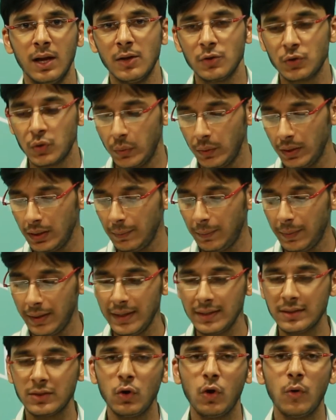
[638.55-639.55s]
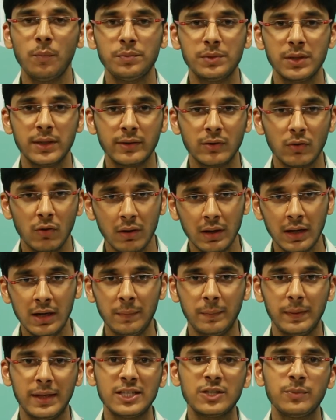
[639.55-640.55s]
So we'll place an object or
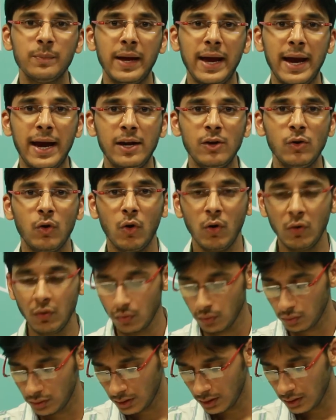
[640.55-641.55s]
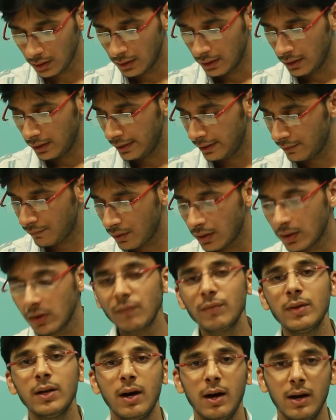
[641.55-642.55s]
I'll place my hand onto the in front
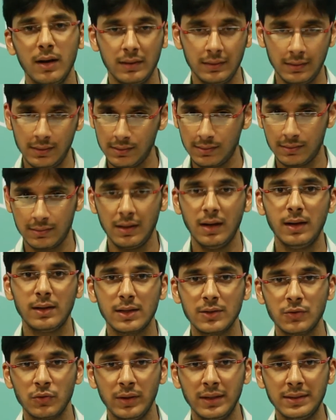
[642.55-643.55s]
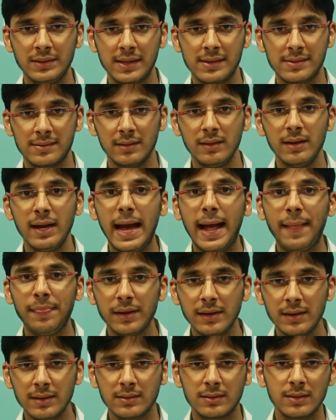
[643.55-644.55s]
of the this ultrasonic sensor and
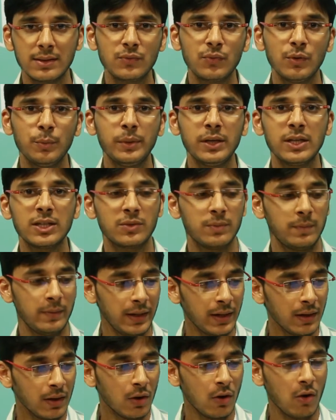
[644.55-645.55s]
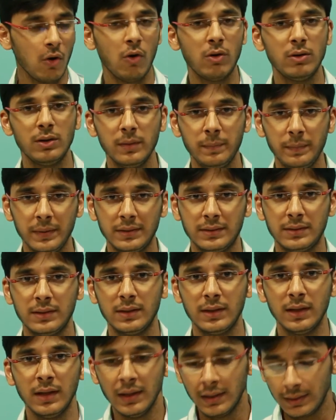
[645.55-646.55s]
the distance will be displayed on the PC.
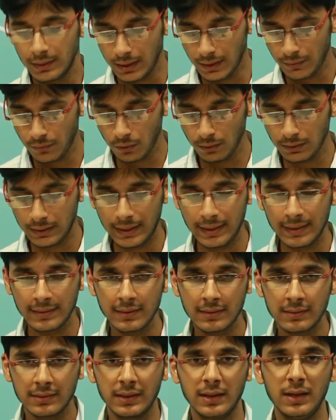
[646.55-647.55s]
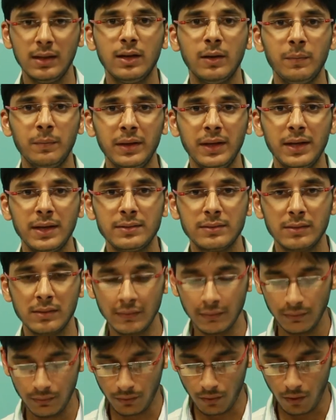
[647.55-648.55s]
Therefore, there is a serial
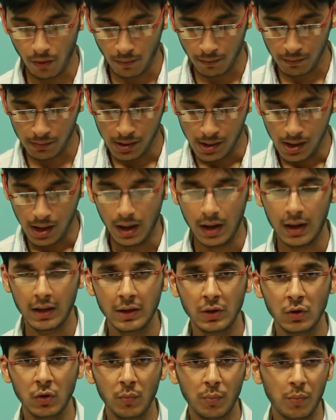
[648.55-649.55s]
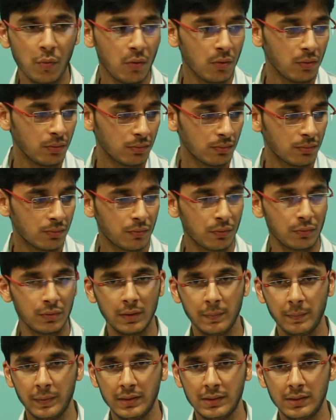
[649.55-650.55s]
communication from Arduino board to
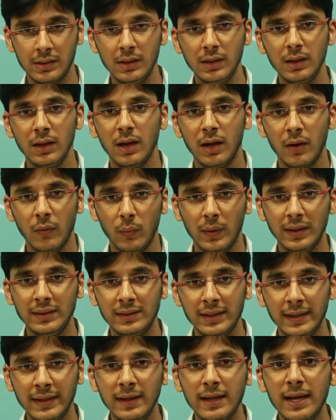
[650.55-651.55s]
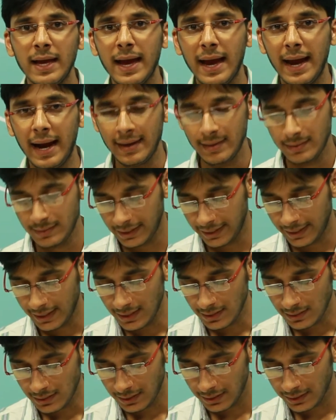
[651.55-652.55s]
the PC one thing and
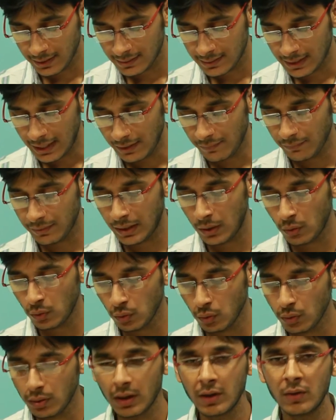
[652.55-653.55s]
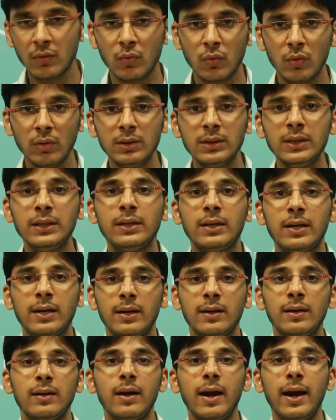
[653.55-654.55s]
second thing is that we have to control the
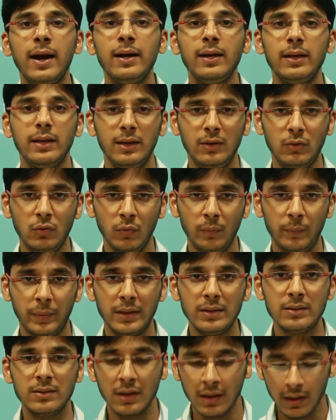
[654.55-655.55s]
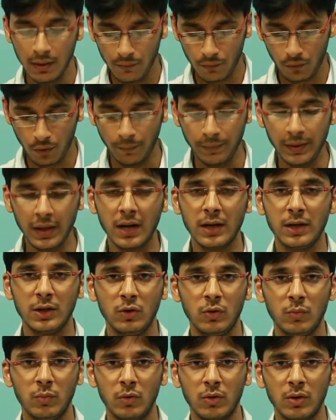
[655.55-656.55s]
trigger and echo pins from the
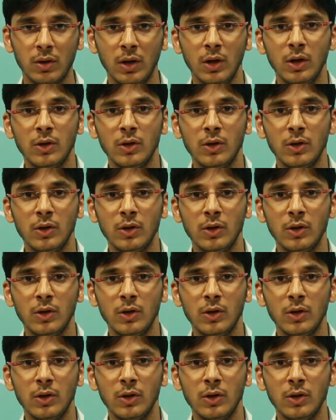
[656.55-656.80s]
Arduino board.